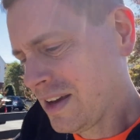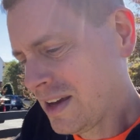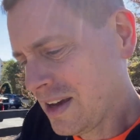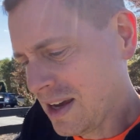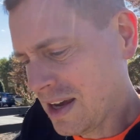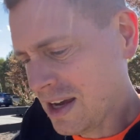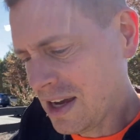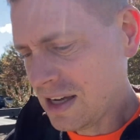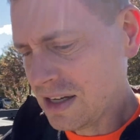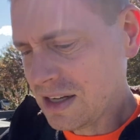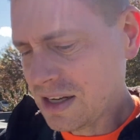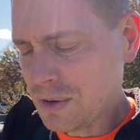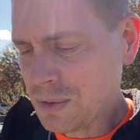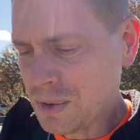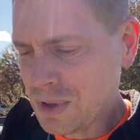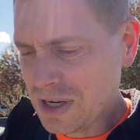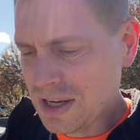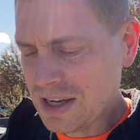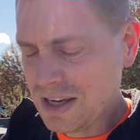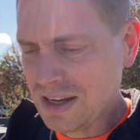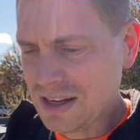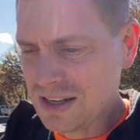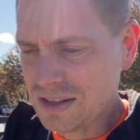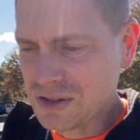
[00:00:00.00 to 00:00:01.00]
And I went
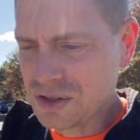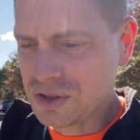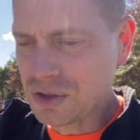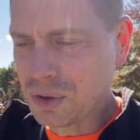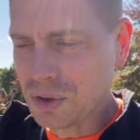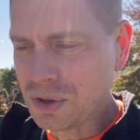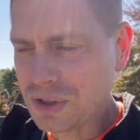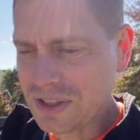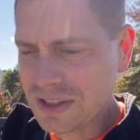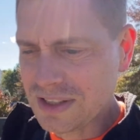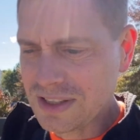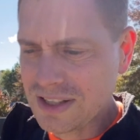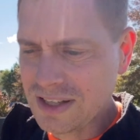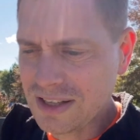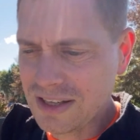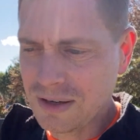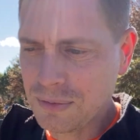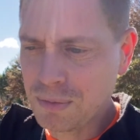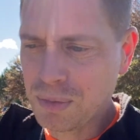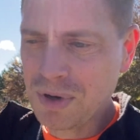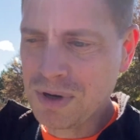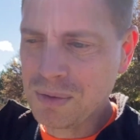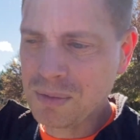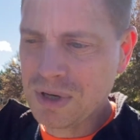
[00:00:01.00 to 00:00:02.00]
ahead and sold it
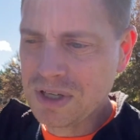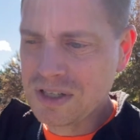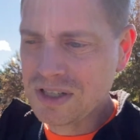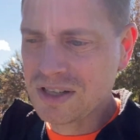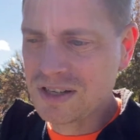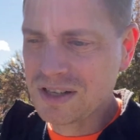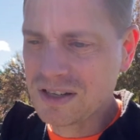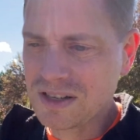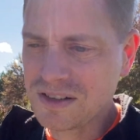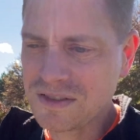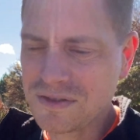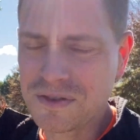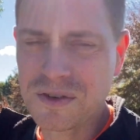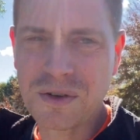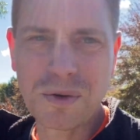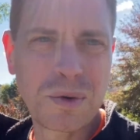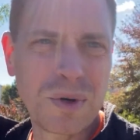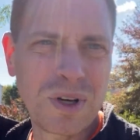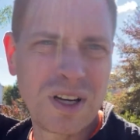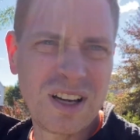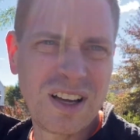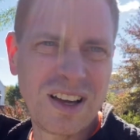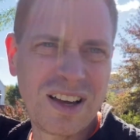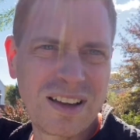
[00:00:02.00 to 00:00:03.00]
pretty much for
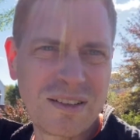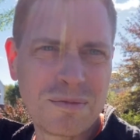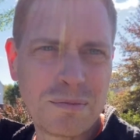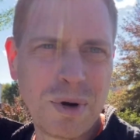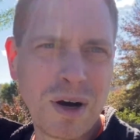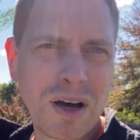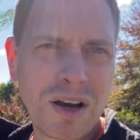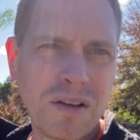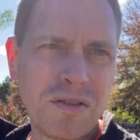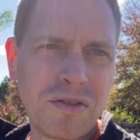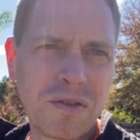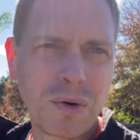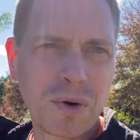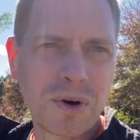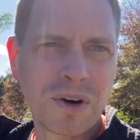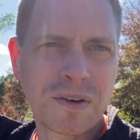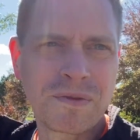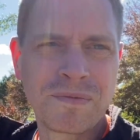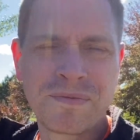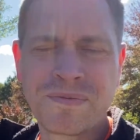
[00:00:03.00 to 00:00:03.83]
what I bought it for.